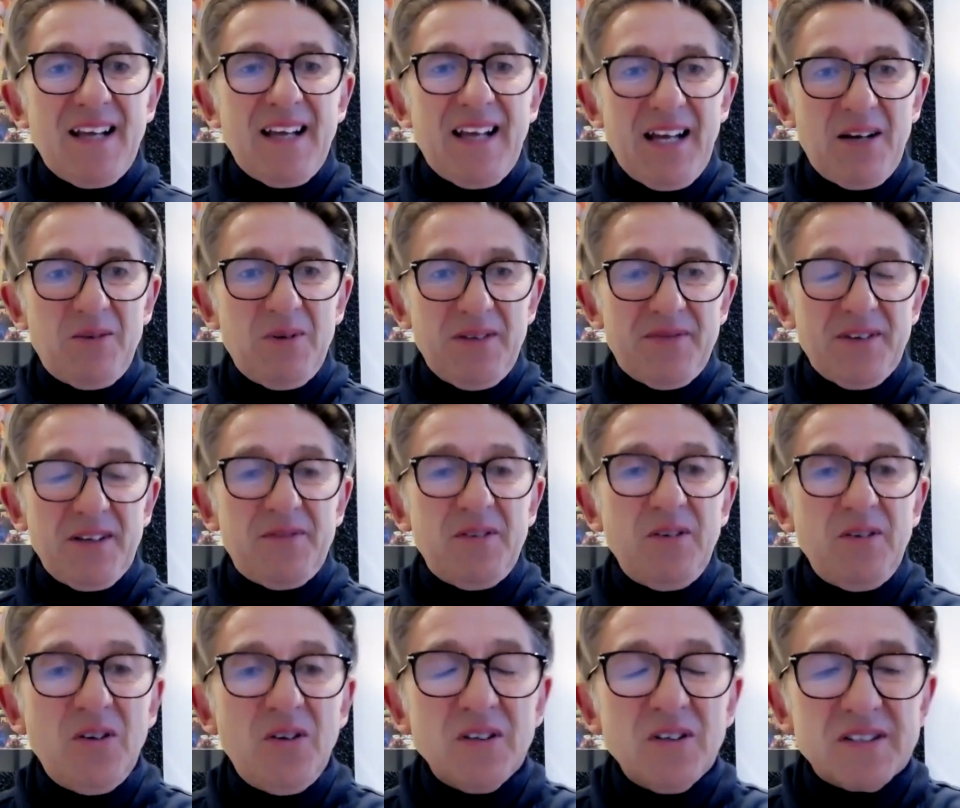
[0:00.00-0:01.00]
However, if you
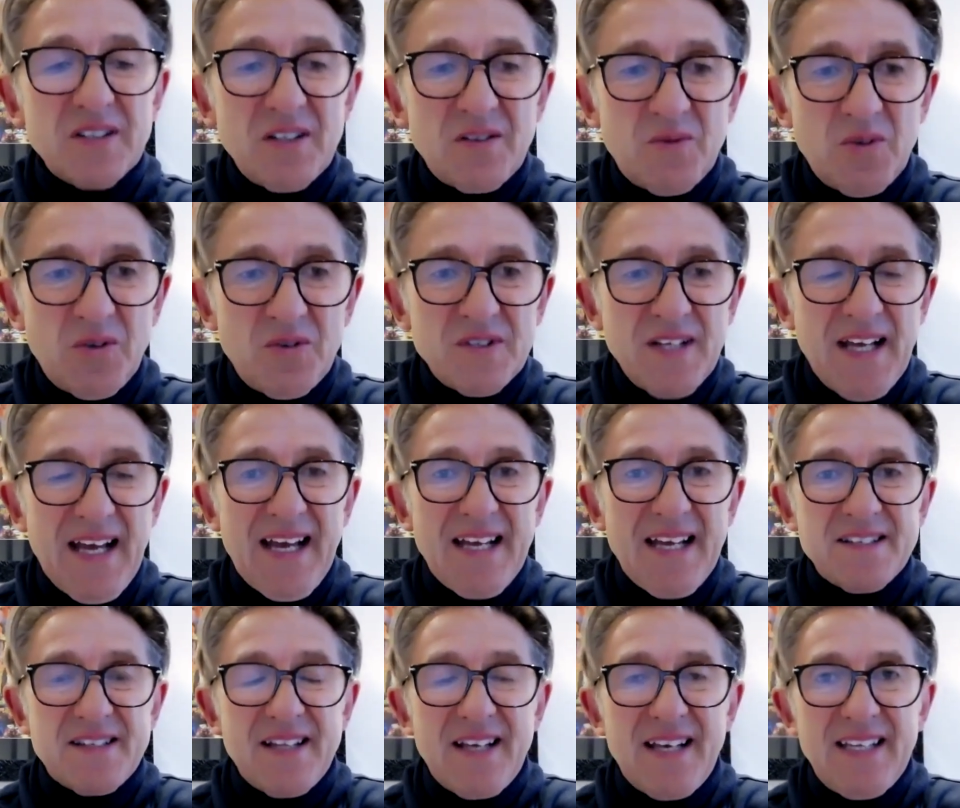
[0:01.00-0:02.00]
looked at the rules
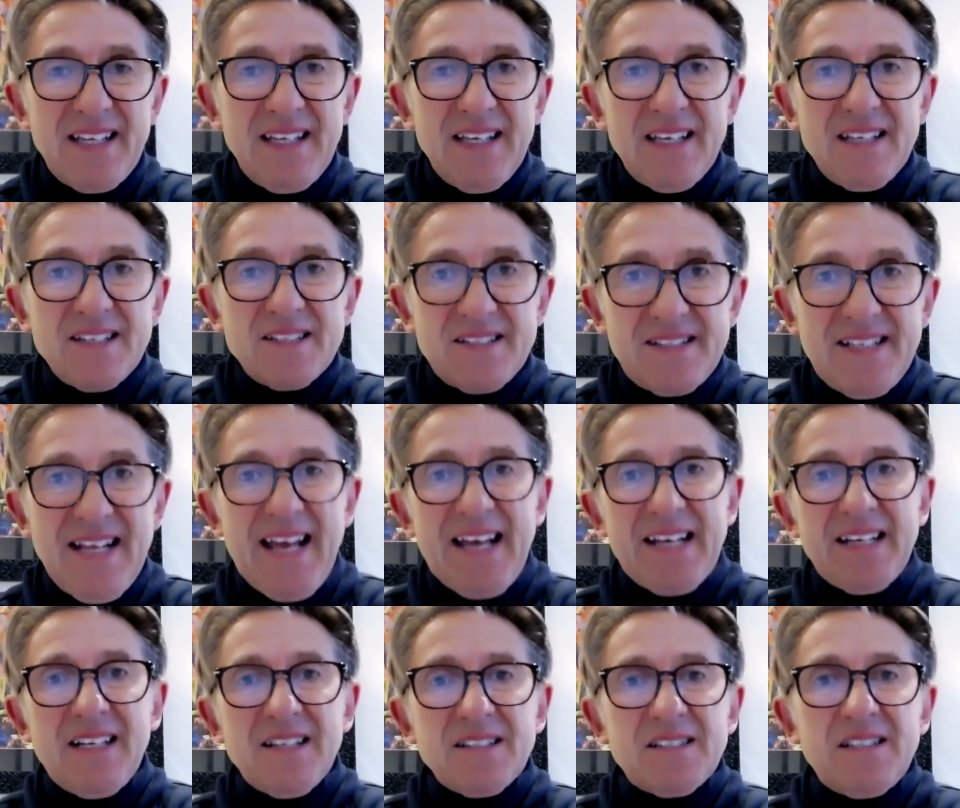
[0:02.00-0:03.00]
as they
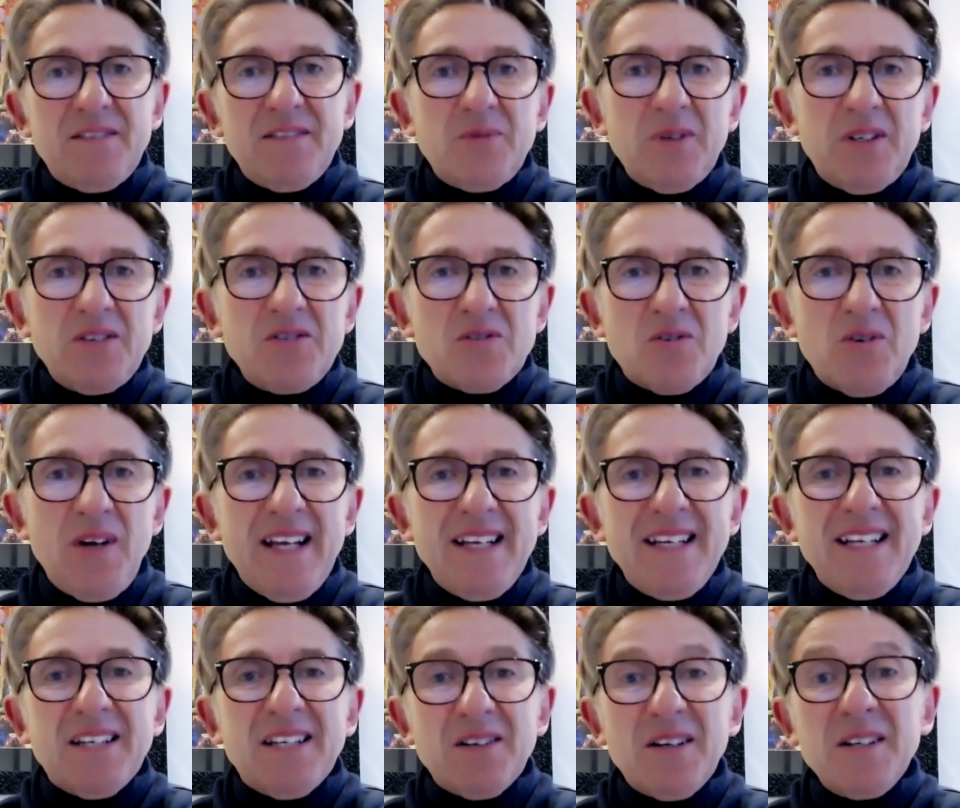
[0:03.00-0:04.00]
stand, let's see if we can draw
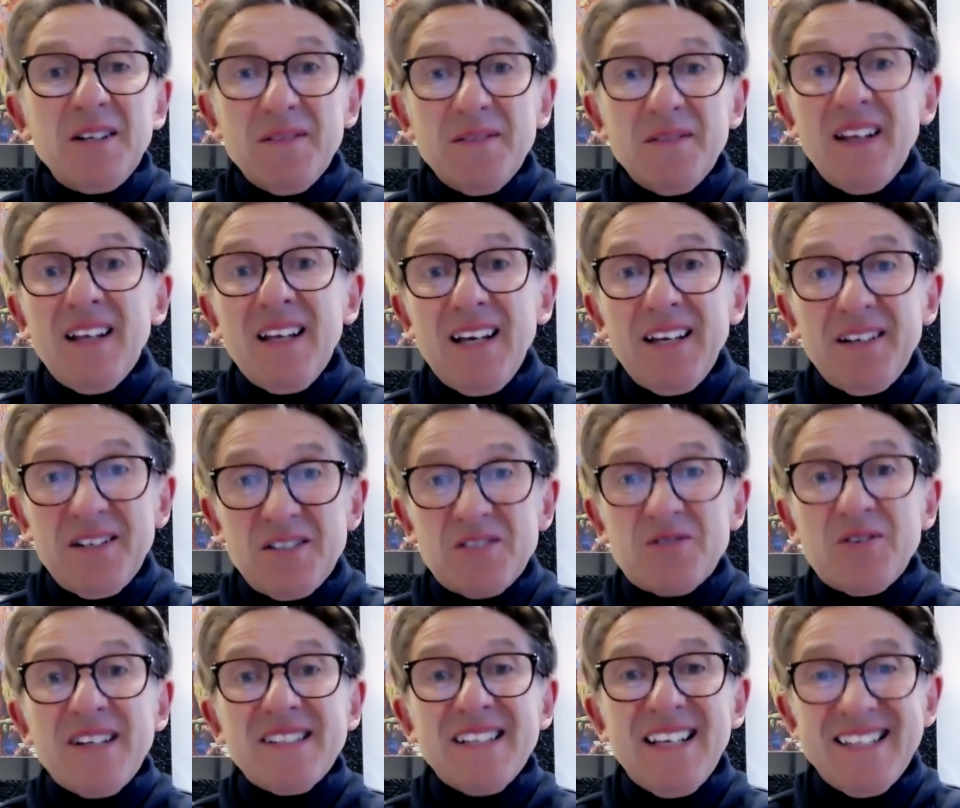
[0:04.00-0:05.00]
any kind of, and I
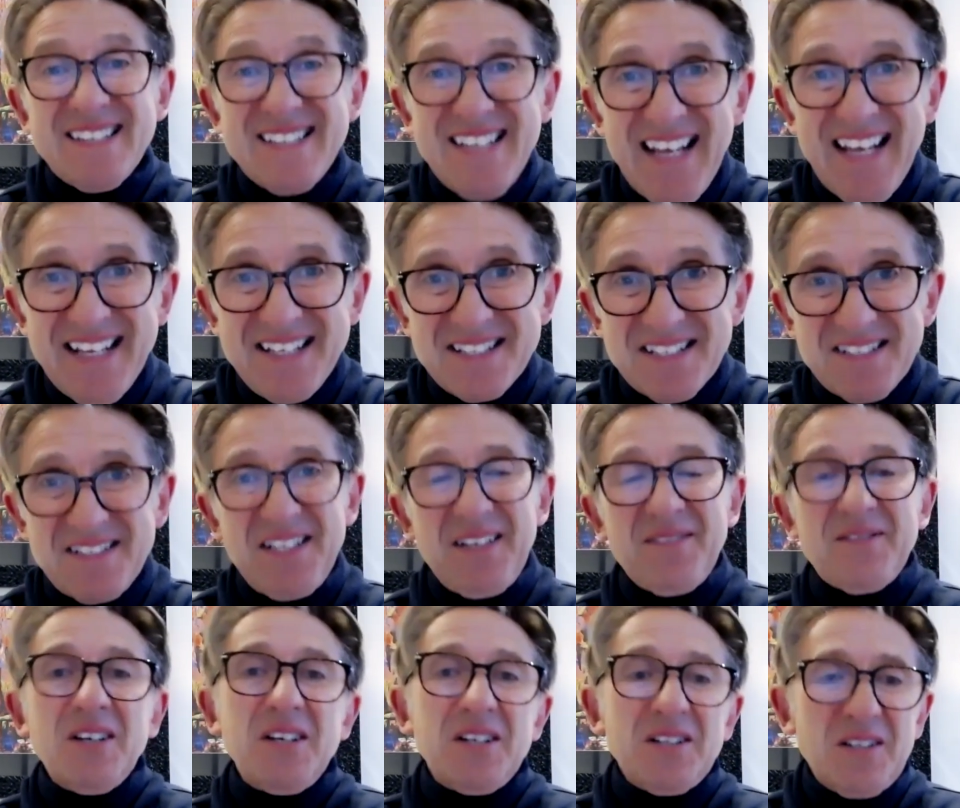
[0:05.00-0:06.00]
stress, tentative
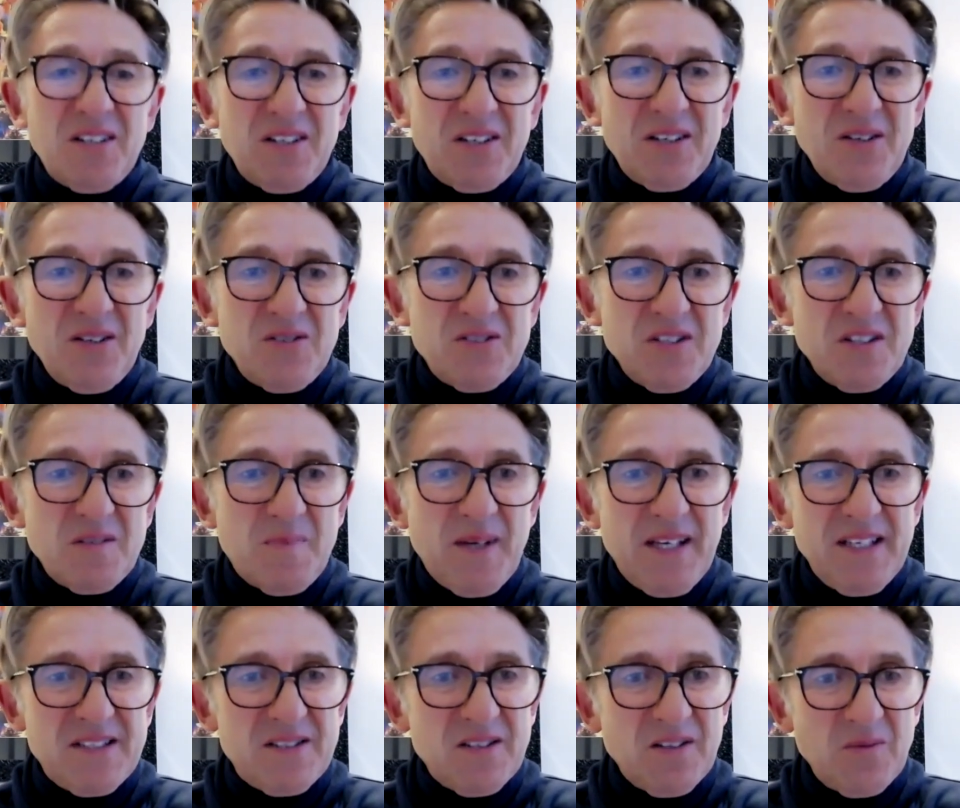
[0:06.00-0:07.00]
conclusions
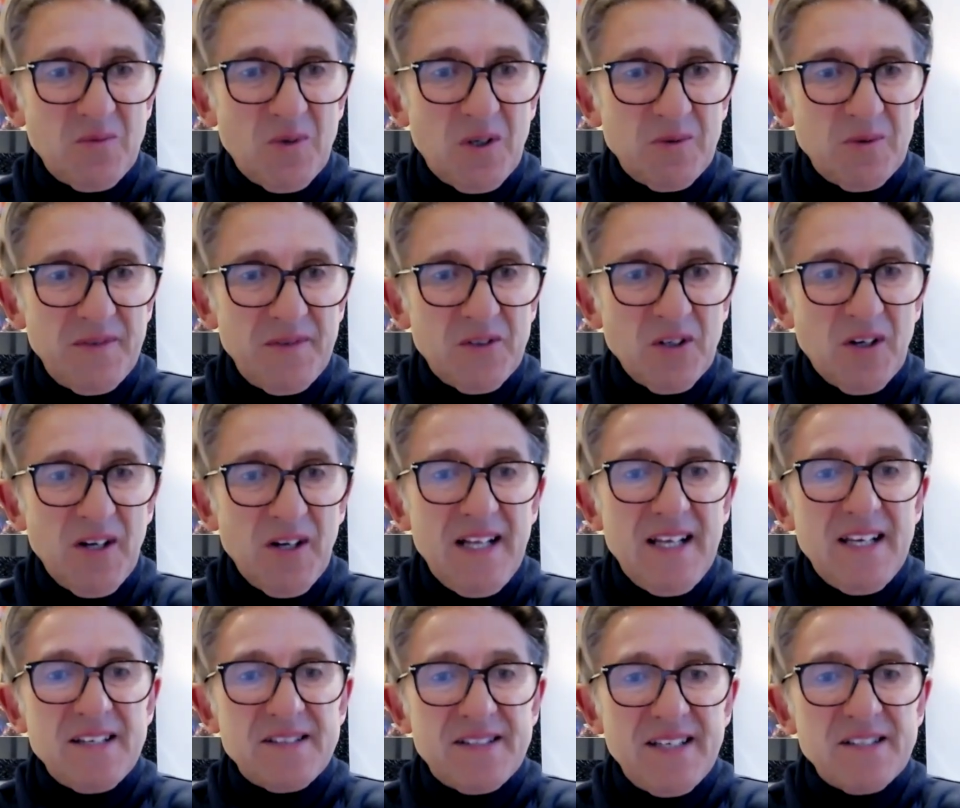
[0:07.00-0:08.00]
based on what we've got. It
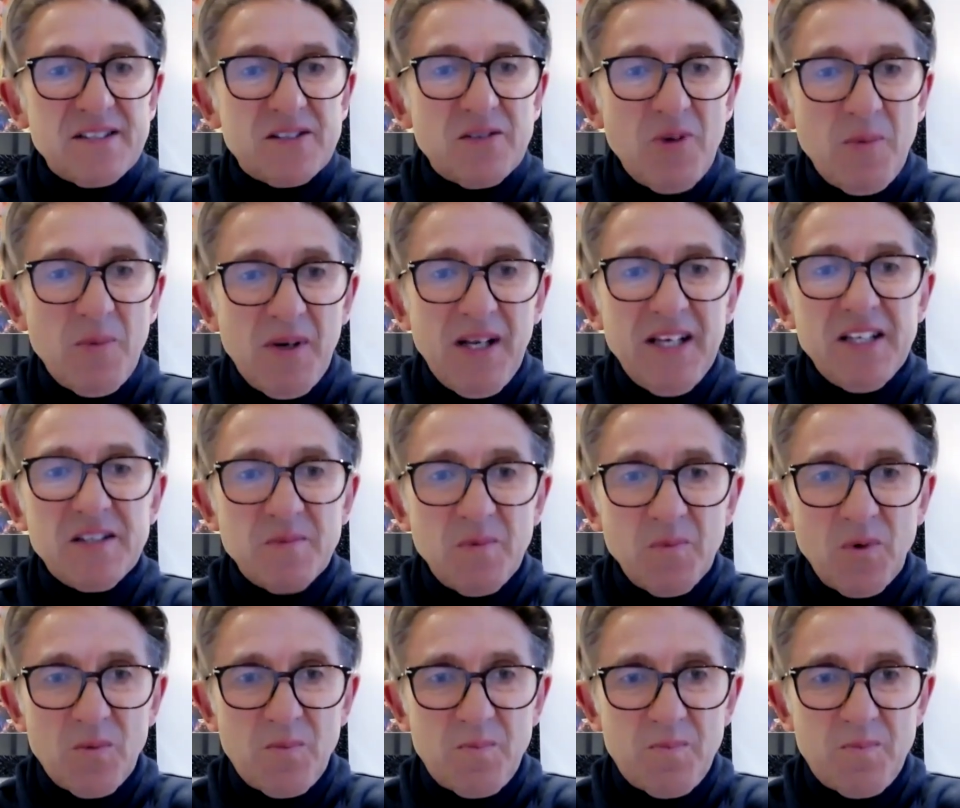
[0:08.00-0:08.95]
says the replacement